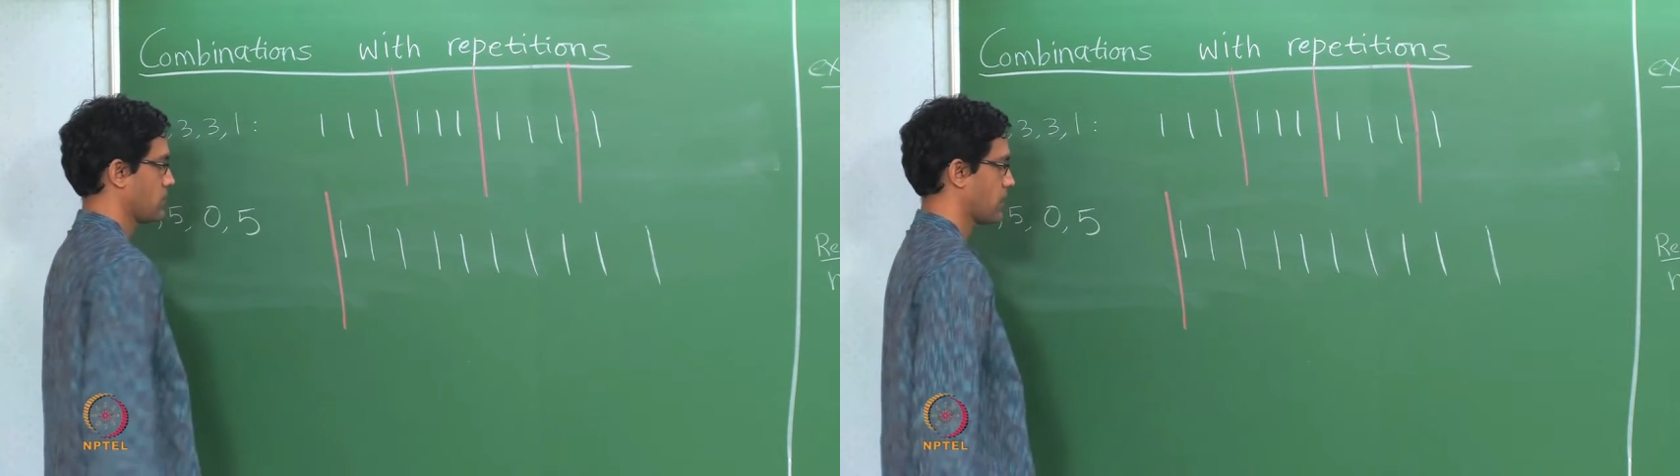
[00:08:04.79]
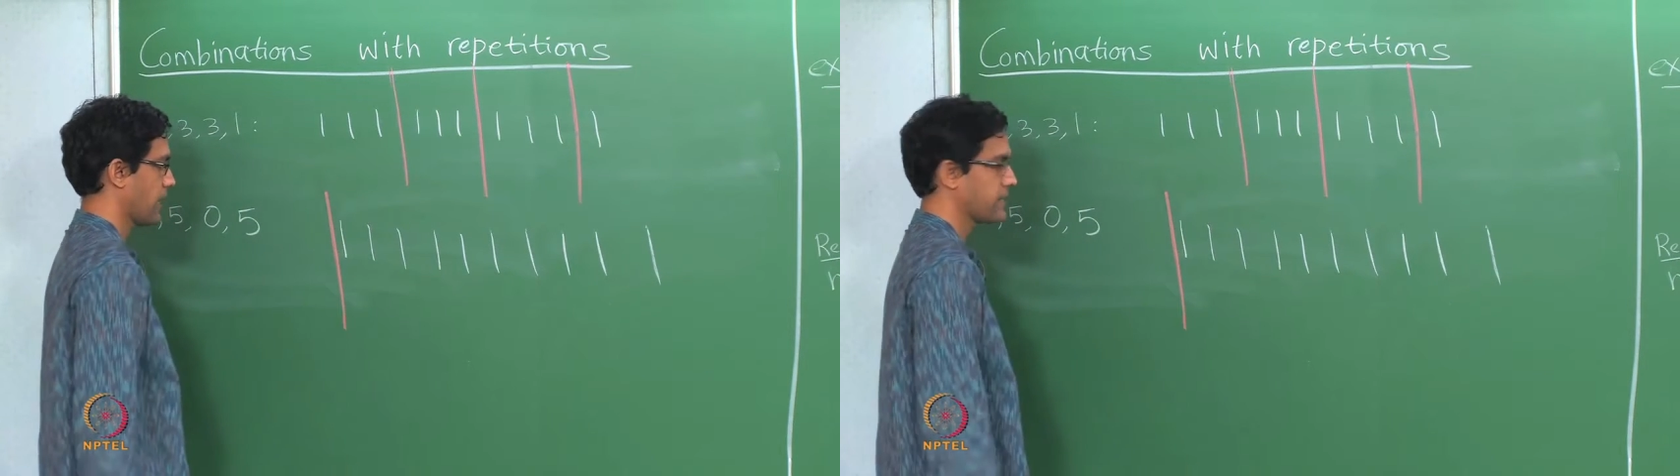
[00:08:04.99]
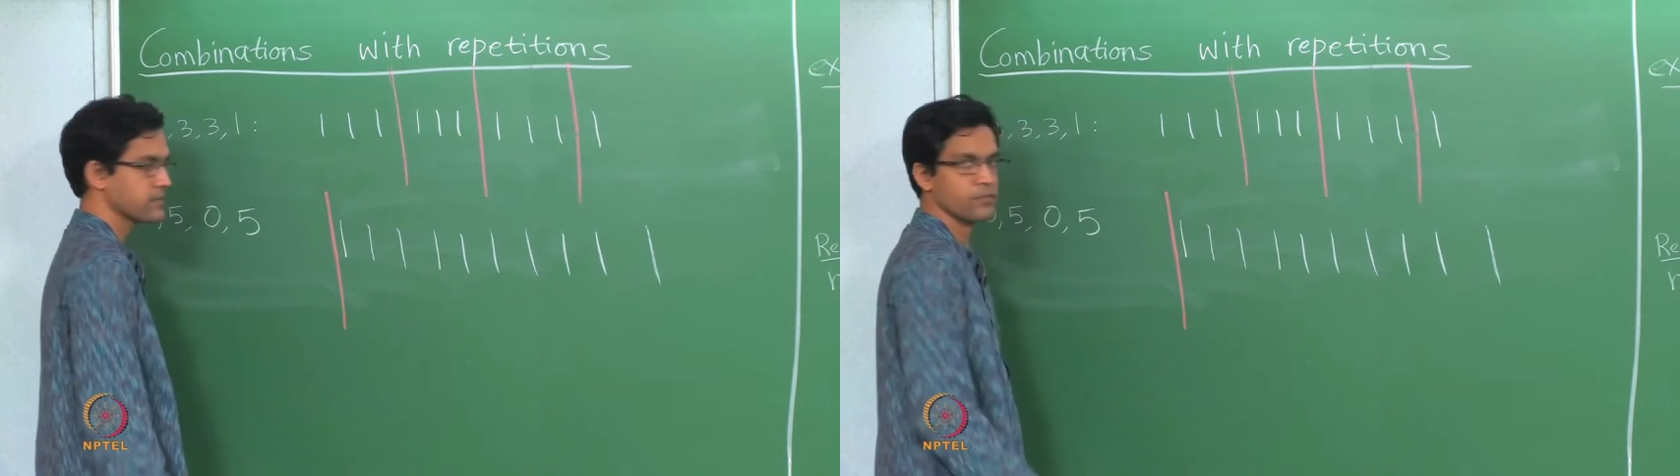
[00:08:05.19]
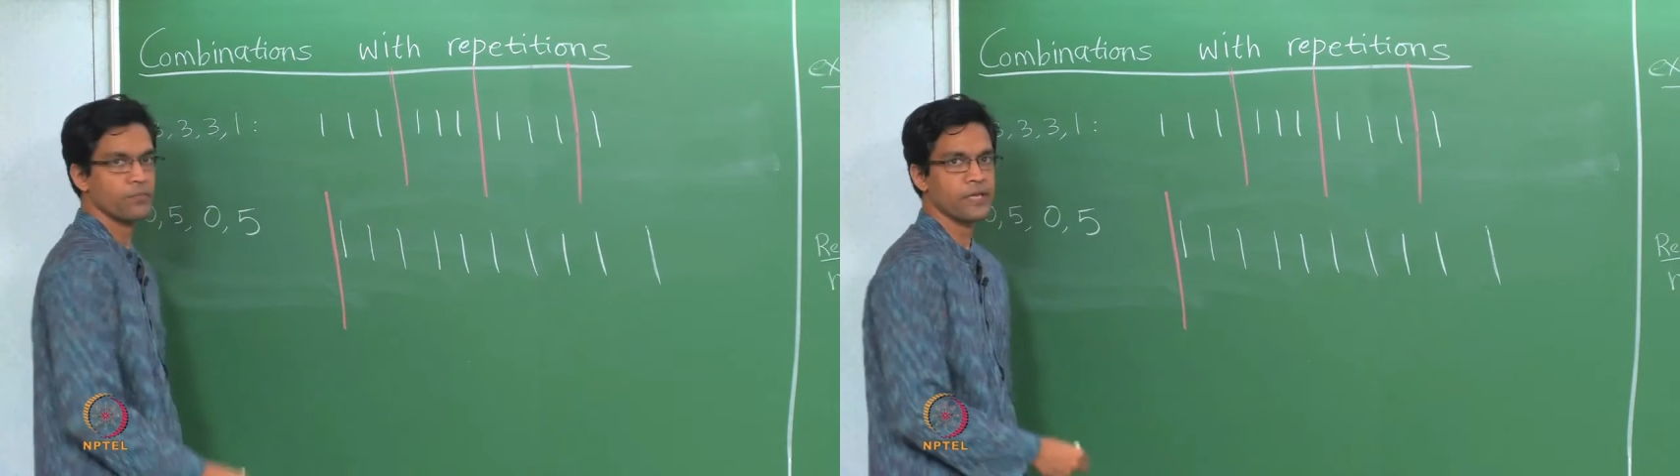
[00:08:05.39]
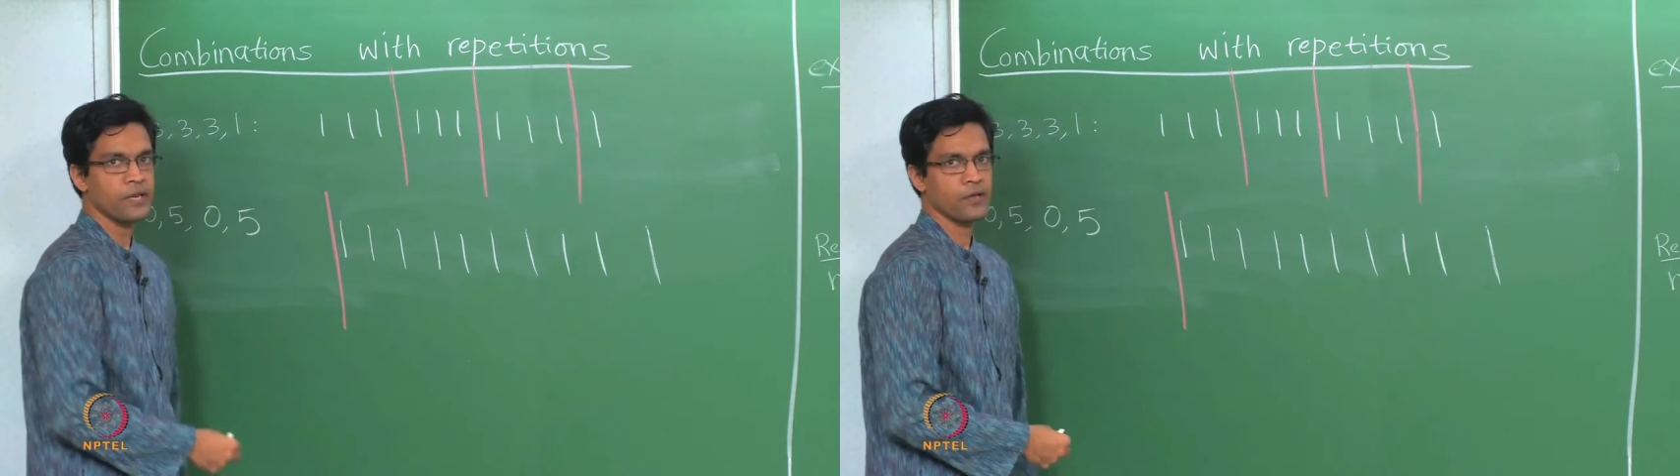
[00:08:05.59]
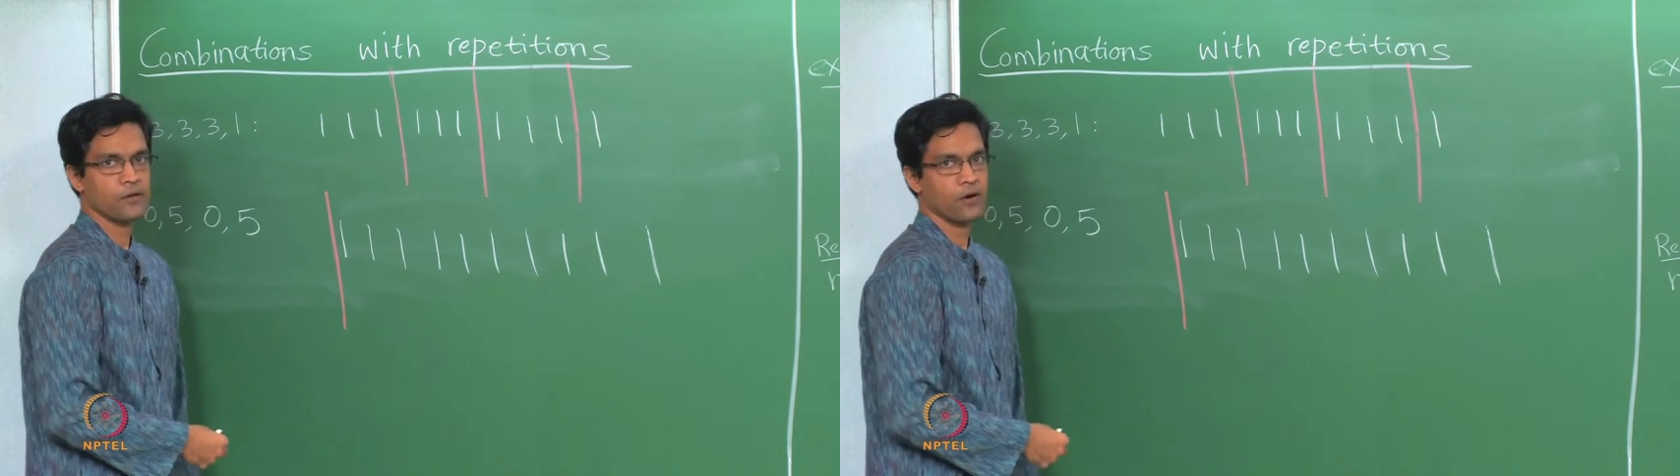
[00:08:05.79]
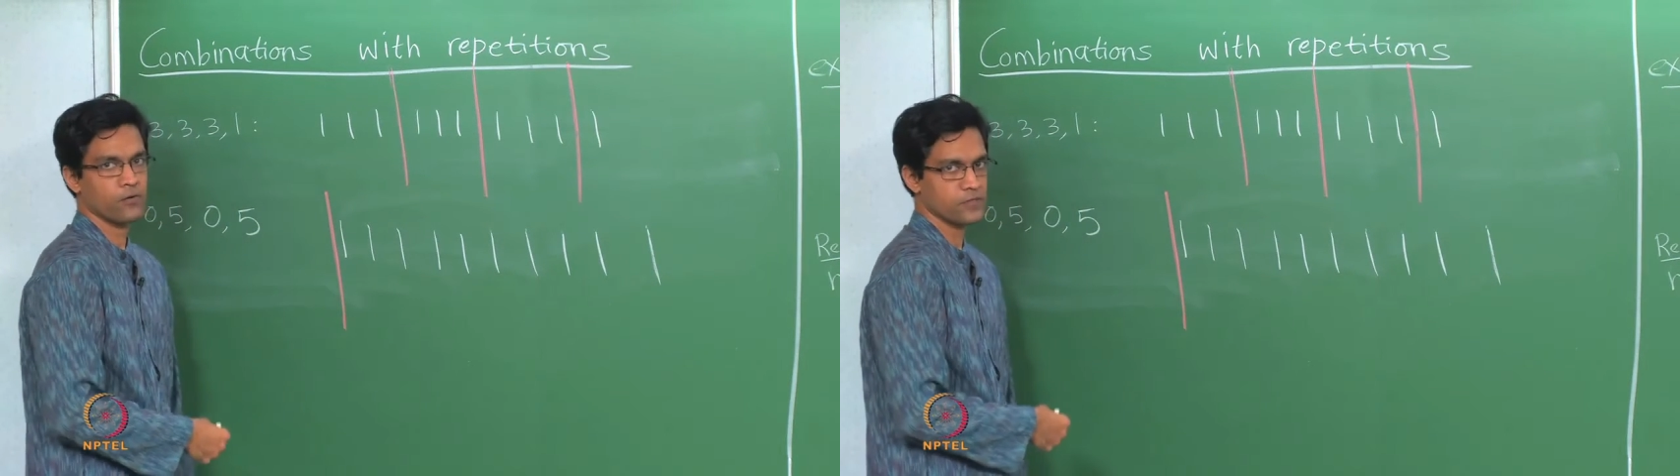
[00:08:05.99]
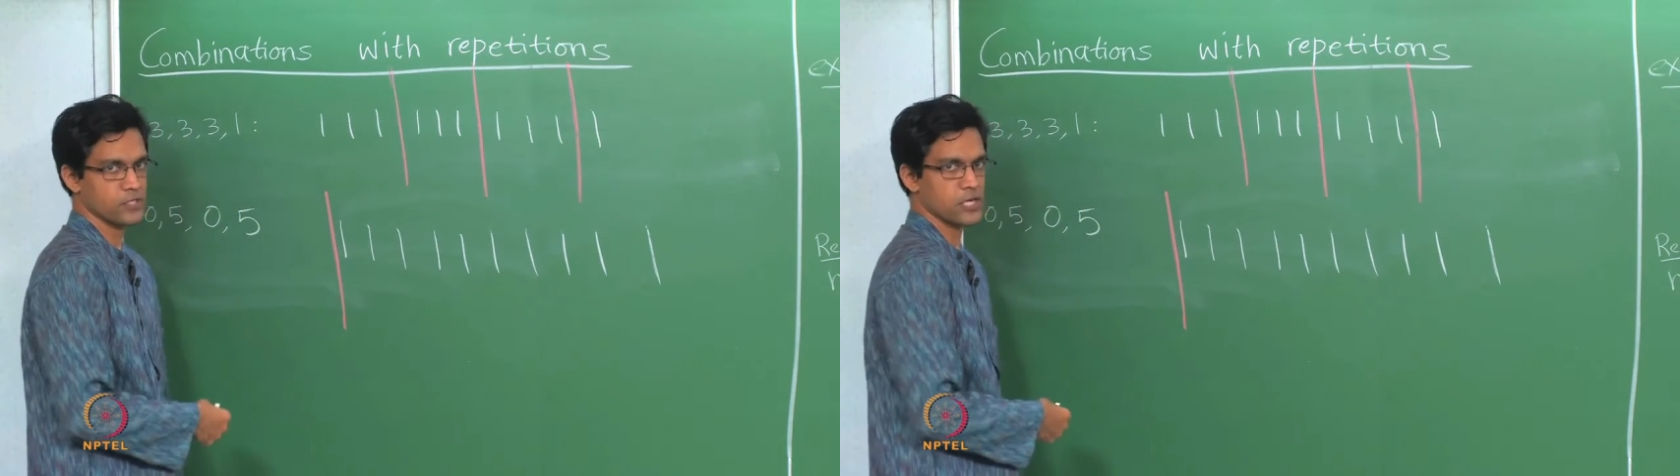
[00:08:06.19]
right in the beginning
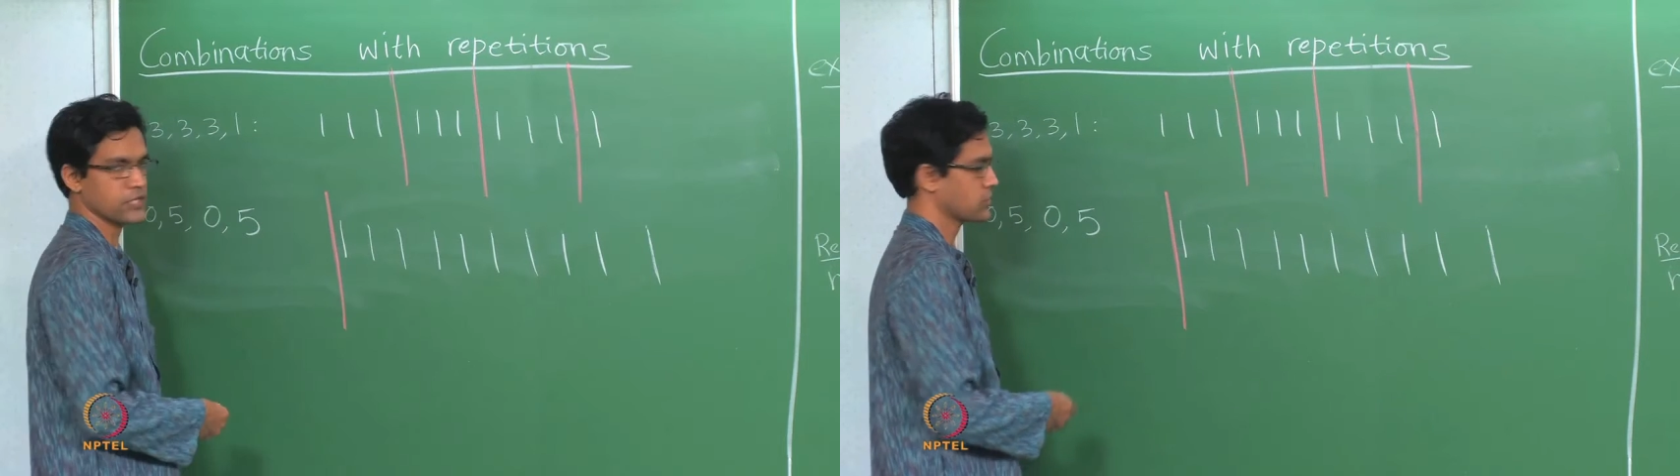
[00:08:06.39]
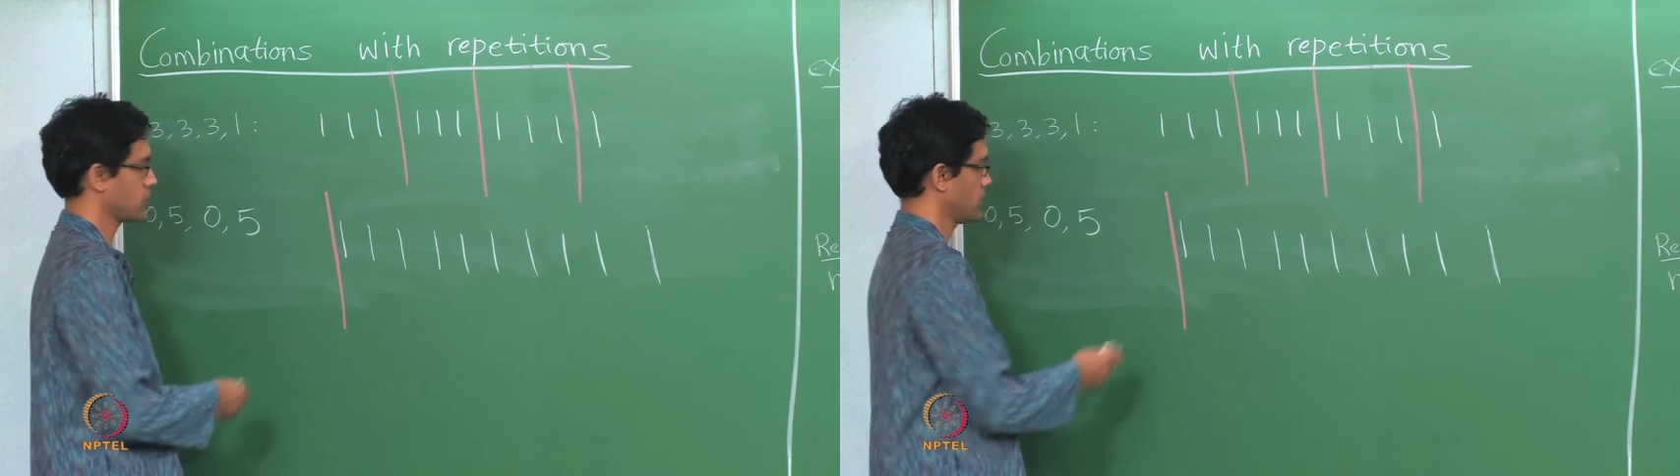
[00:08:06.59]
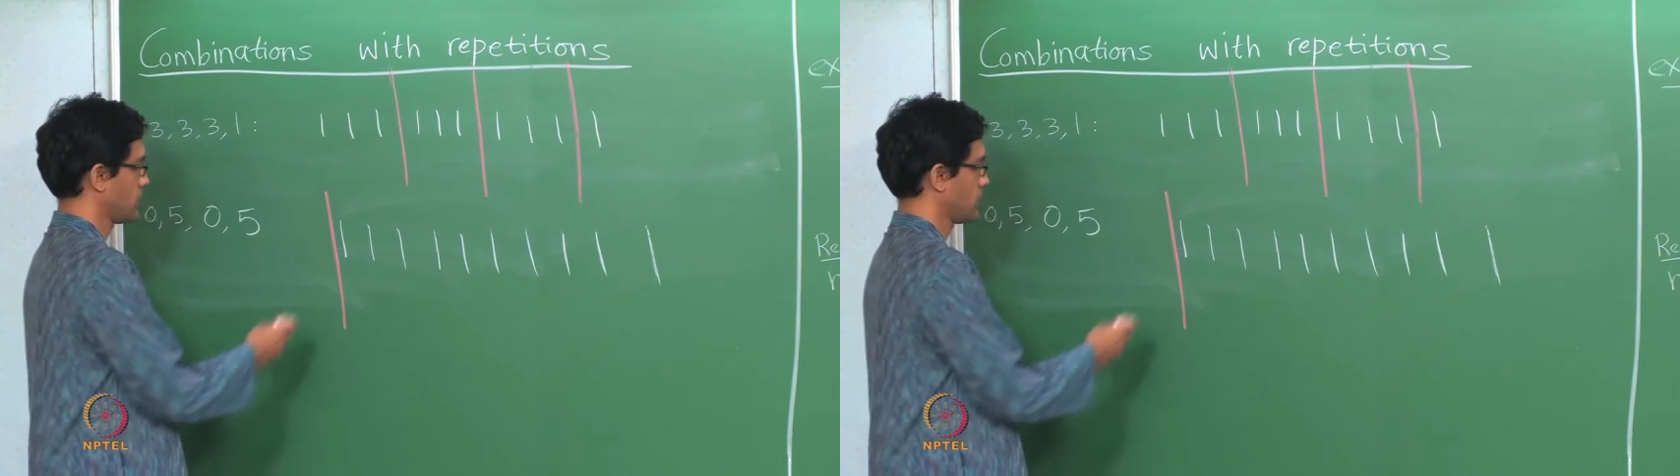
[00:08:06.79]
of this list.